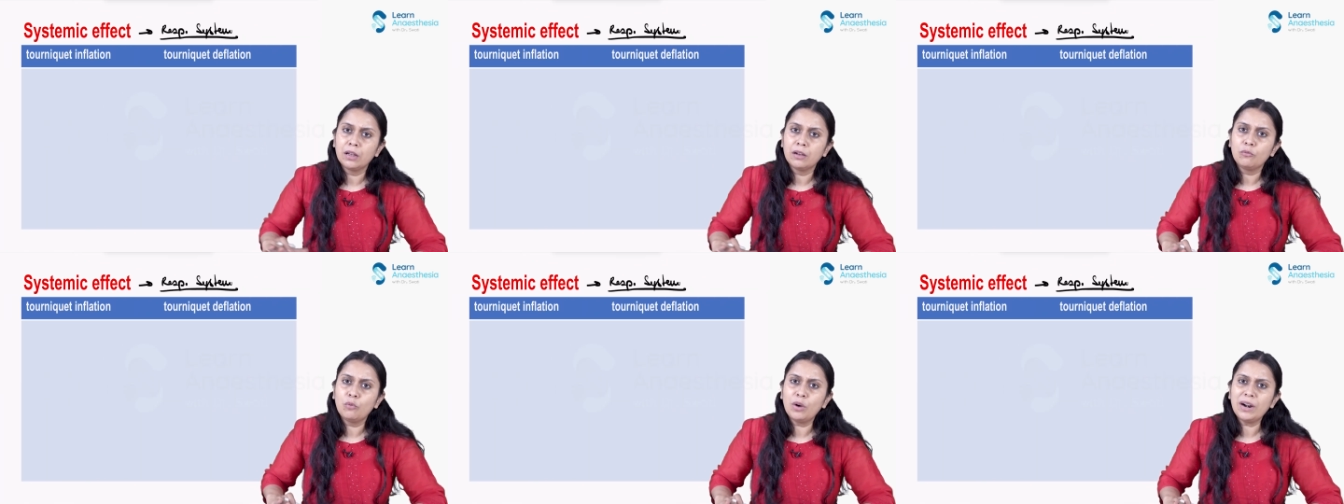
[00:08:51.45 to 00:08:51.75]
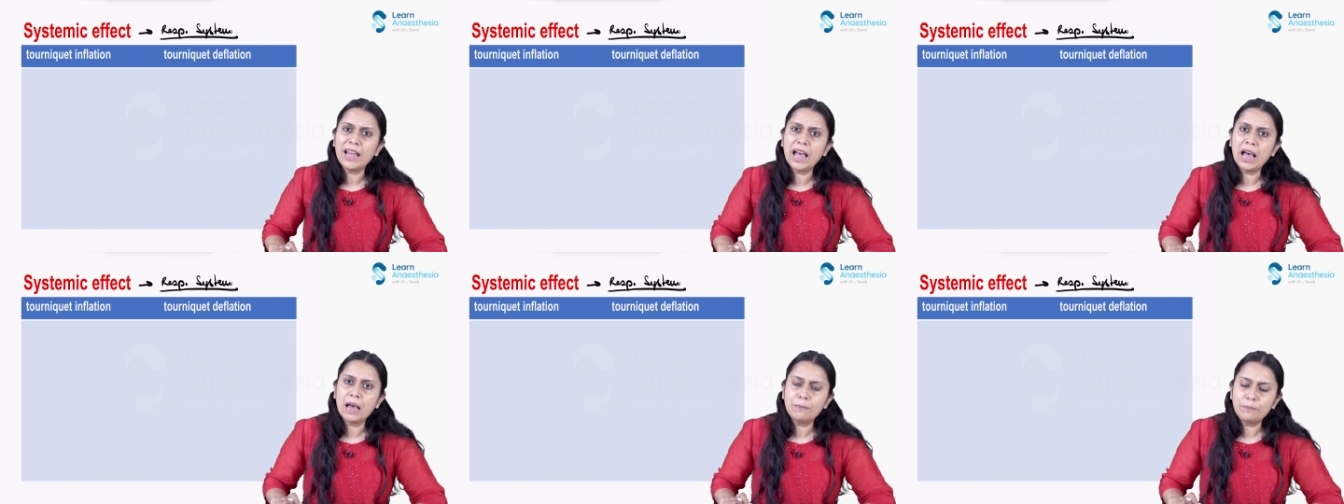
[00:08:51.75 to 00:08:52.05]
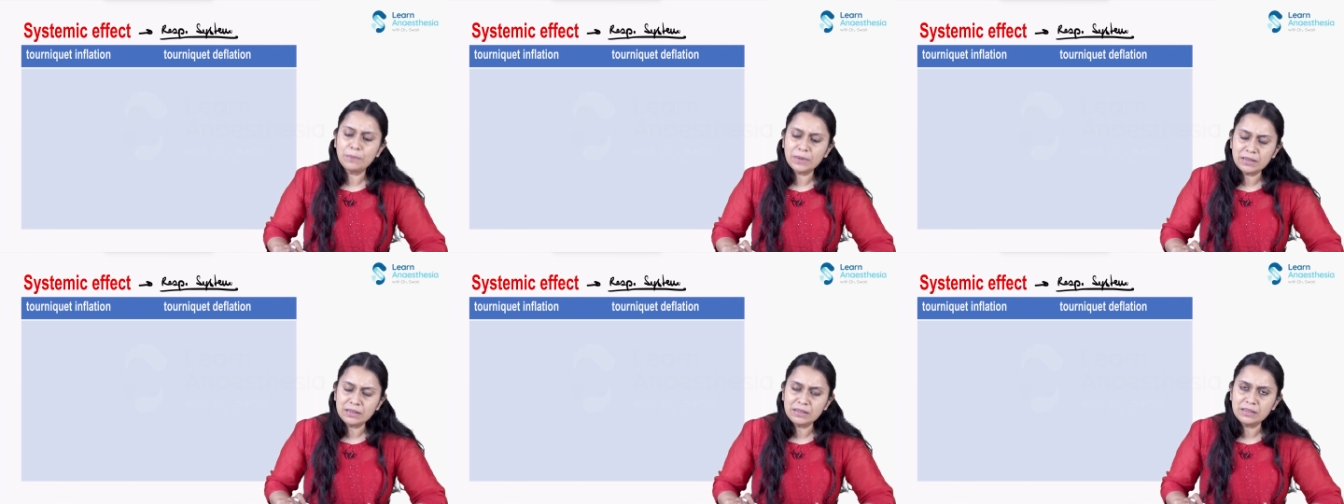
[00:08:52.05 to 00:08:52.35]
What
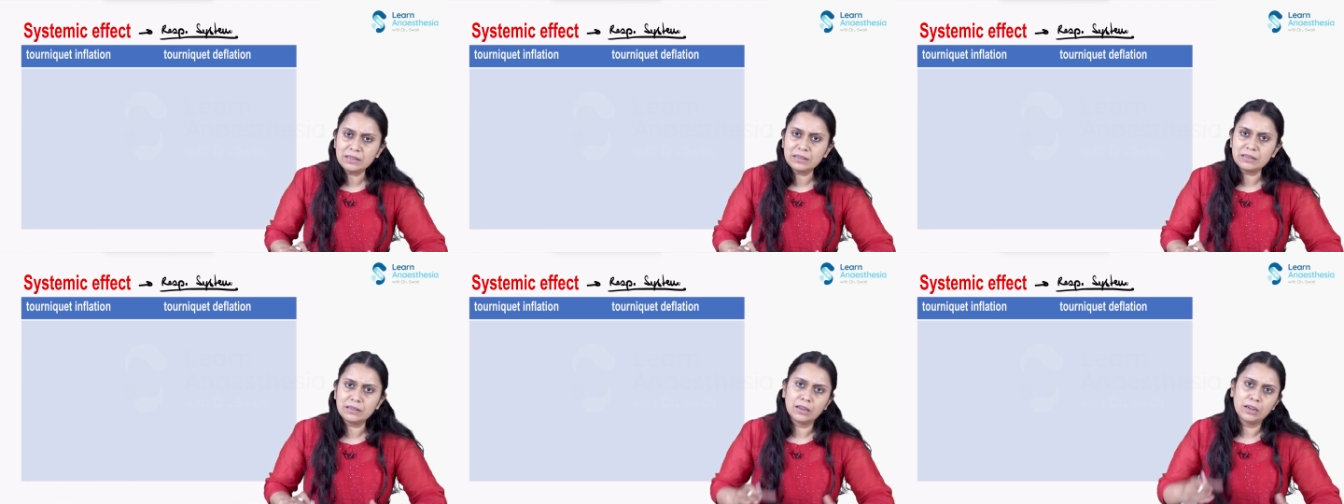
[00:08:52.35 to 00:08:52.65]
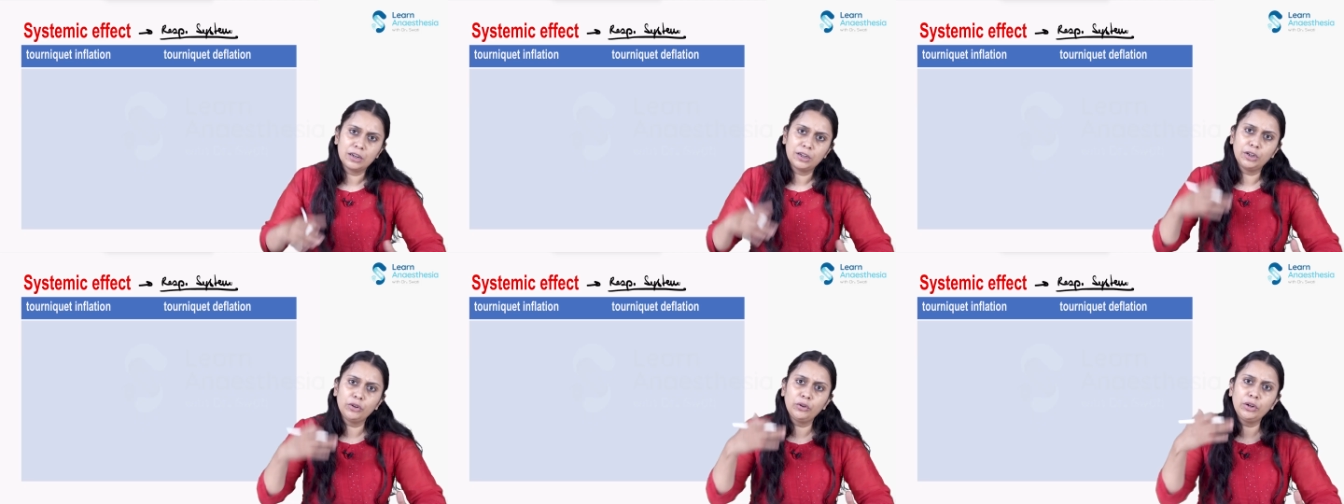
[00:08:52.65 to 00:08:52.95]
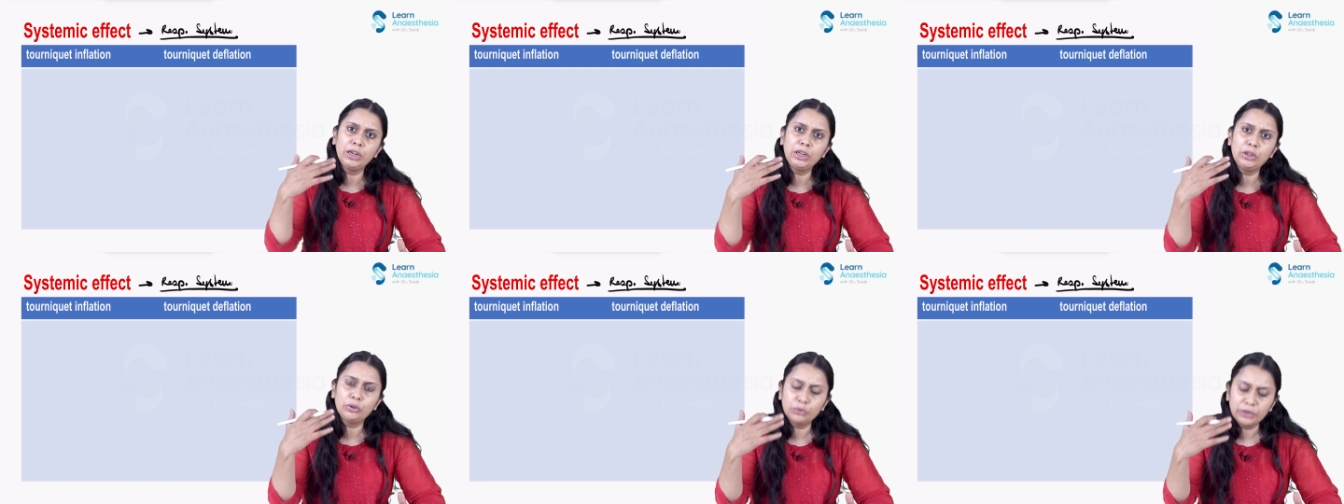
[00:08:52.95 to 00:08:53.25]
happens
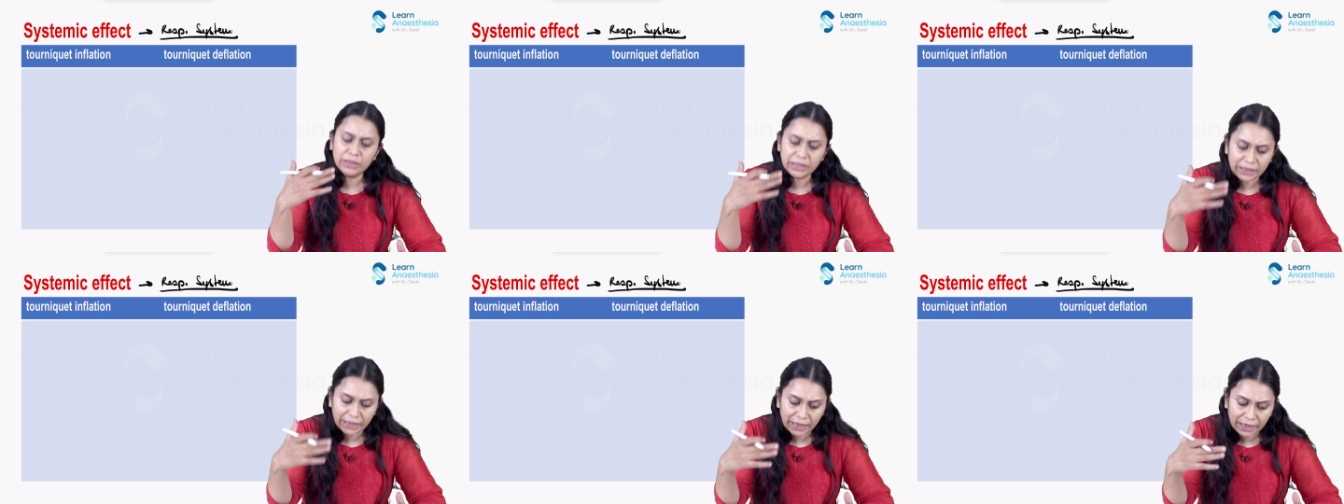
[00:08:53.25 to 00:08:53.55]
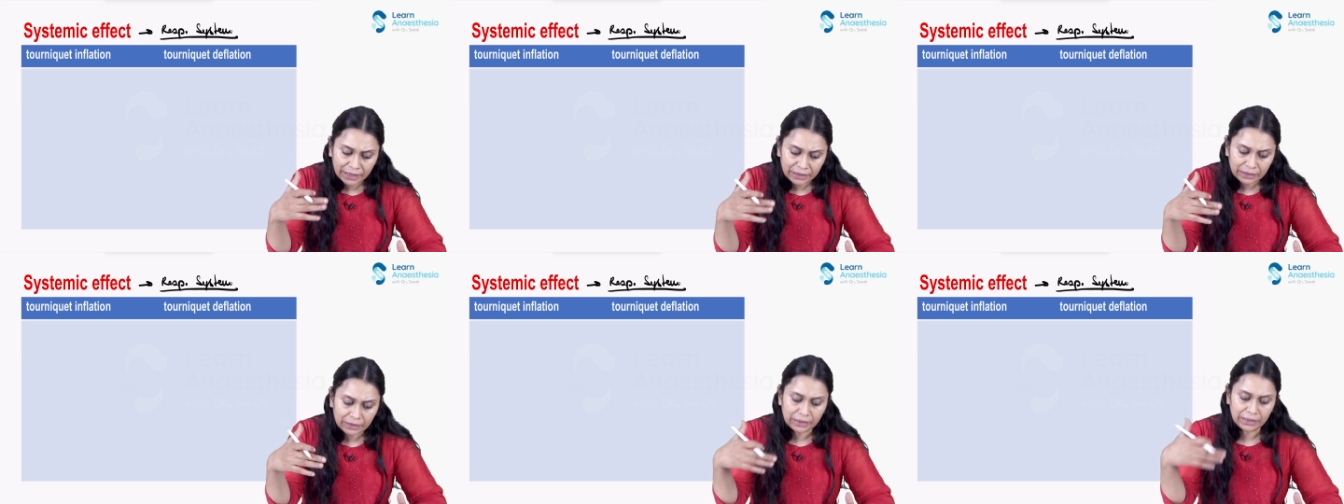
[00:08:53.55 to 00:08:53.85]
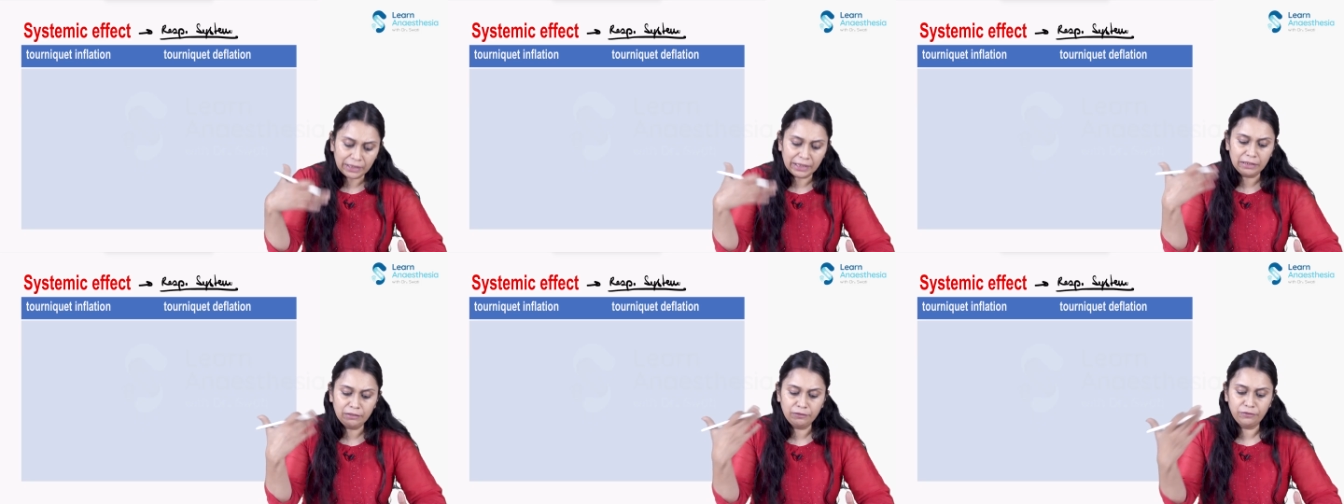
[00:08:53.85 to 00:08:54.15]
during tourniquet
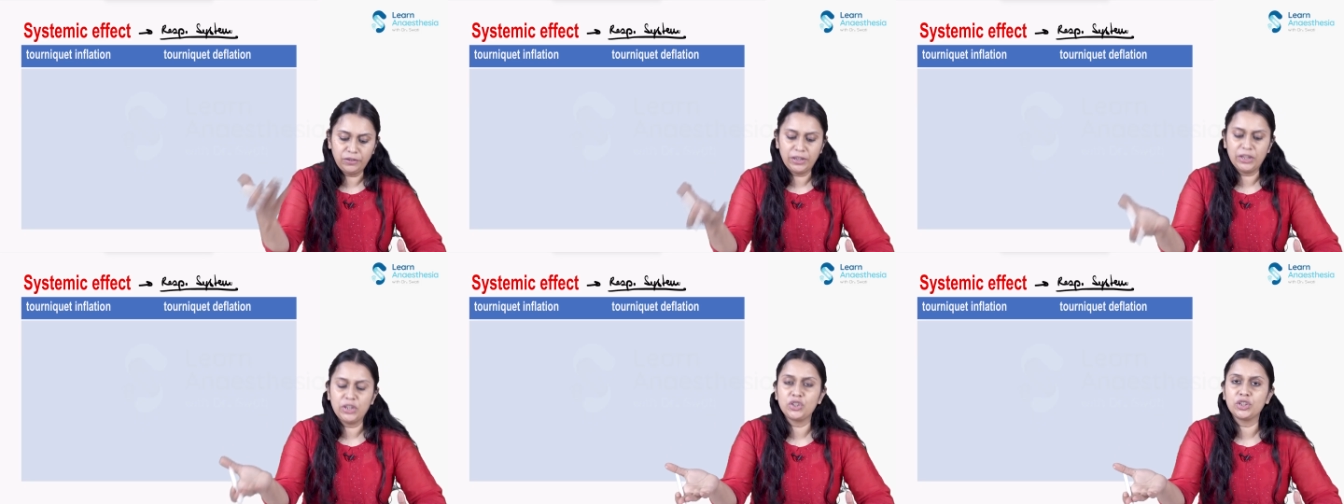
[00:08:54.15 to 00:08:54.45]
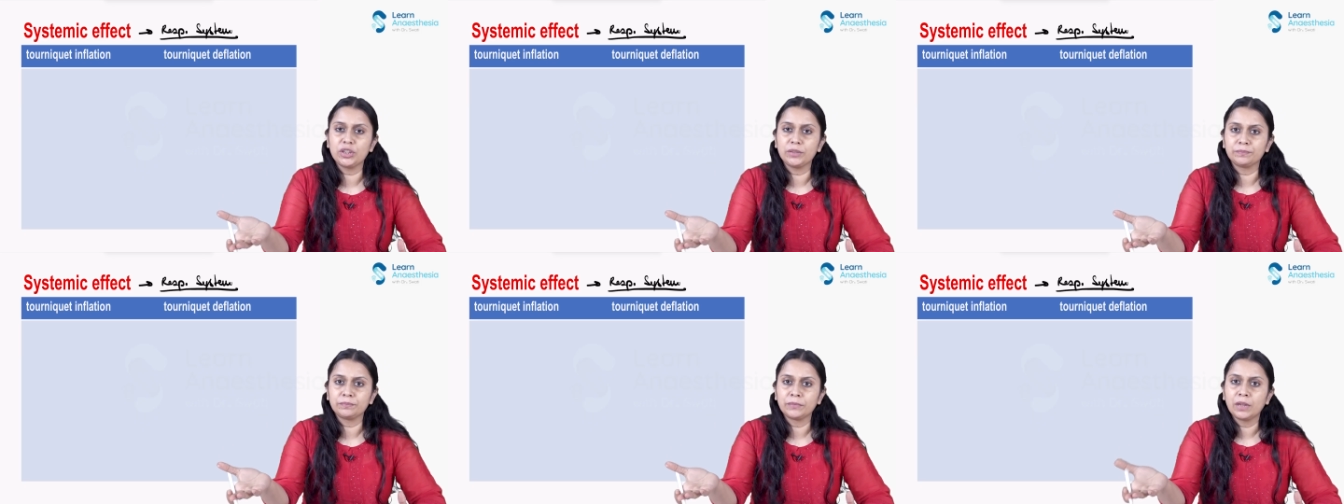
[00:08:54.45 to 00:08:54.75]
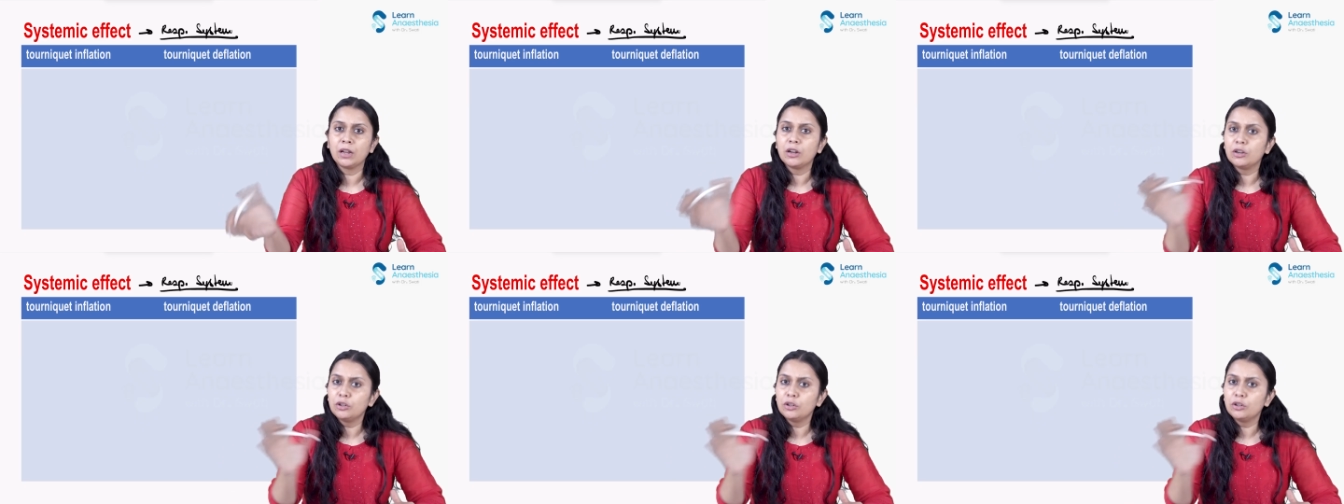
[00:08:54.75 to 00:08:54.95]
inflation?